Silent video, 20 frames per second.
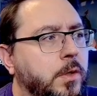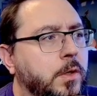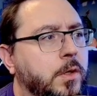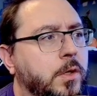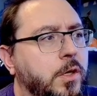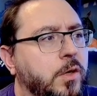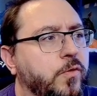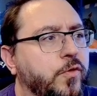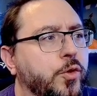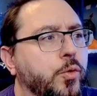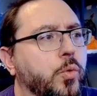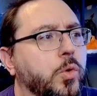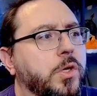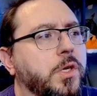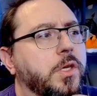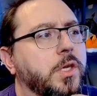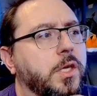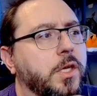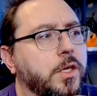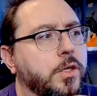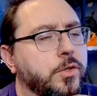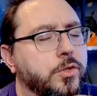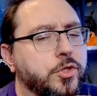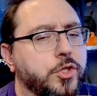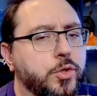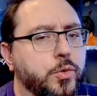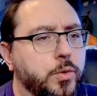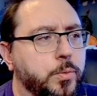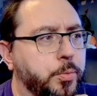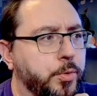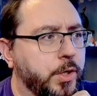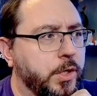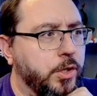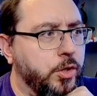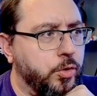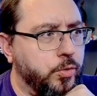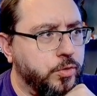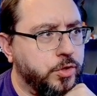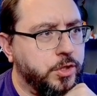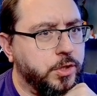If you wanted heals, you would bring
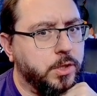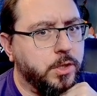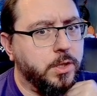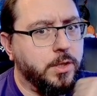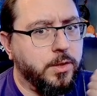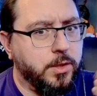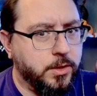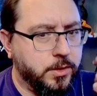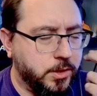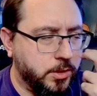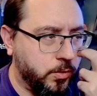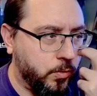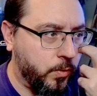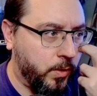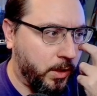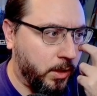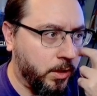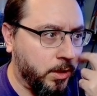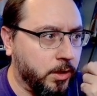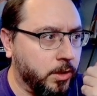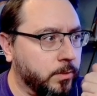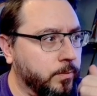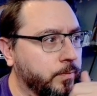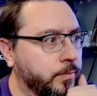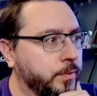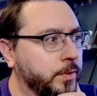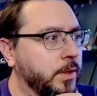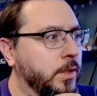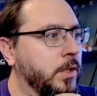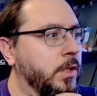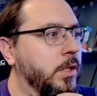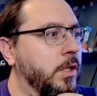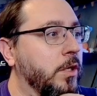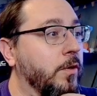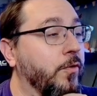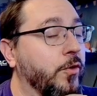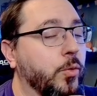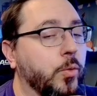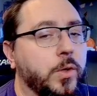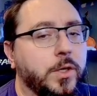Eugen and then Serena. If
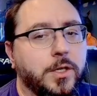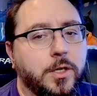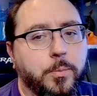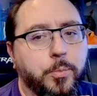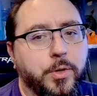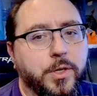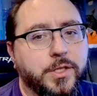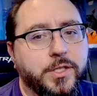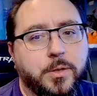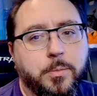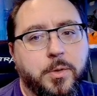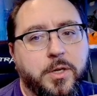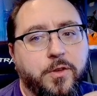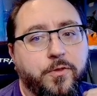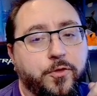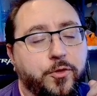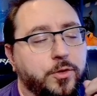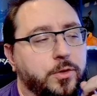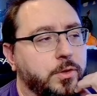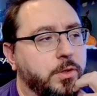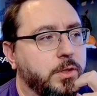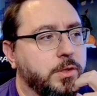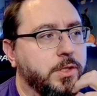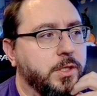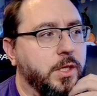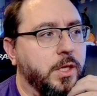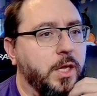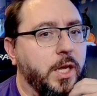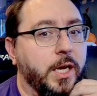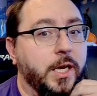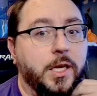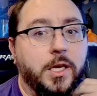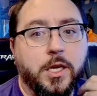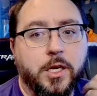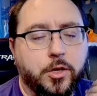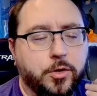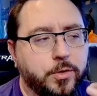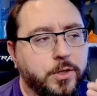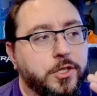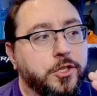you wanted to bring somebody to like
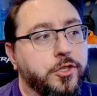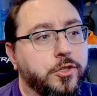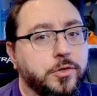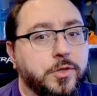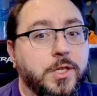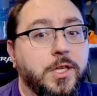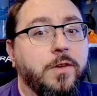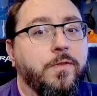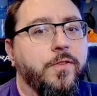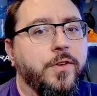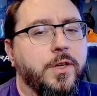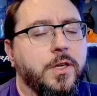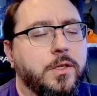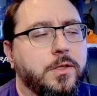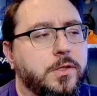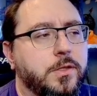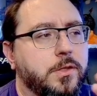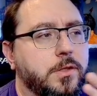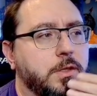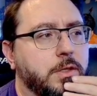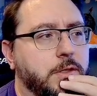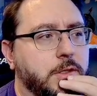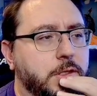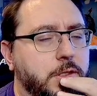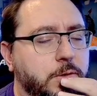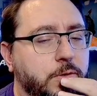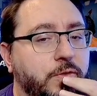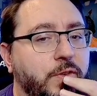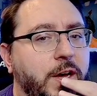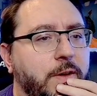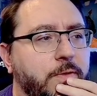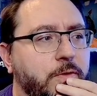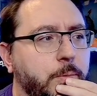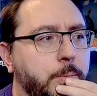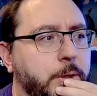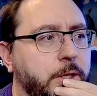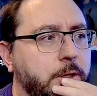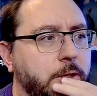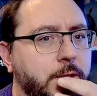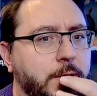increase your defense and
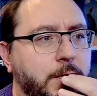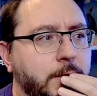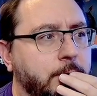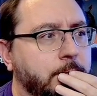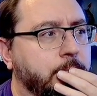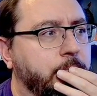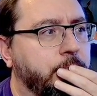survivability,